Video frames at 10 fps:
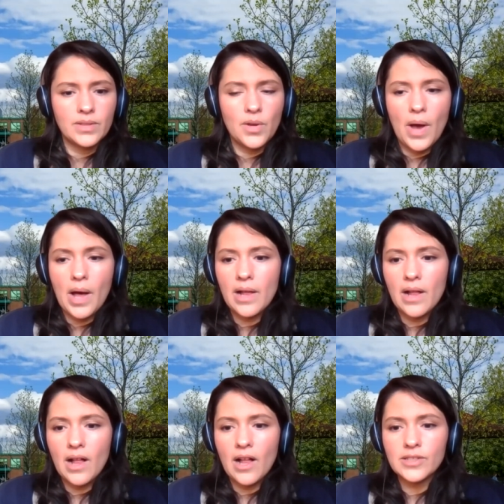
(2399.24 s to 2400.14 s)
So
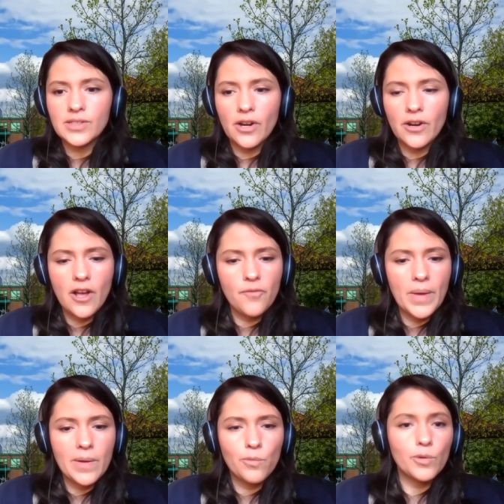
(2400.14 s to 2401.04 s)
I'll, I'll start off
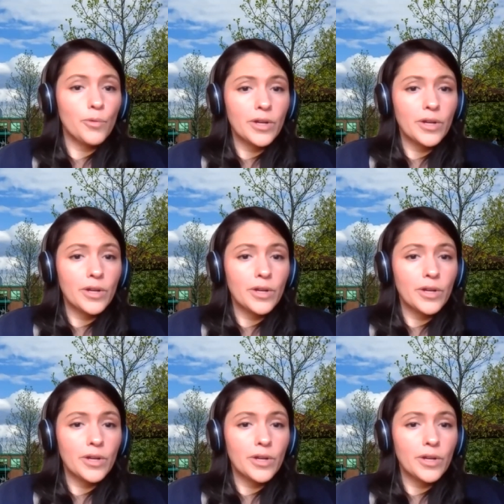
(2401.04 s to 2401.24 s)
by, well,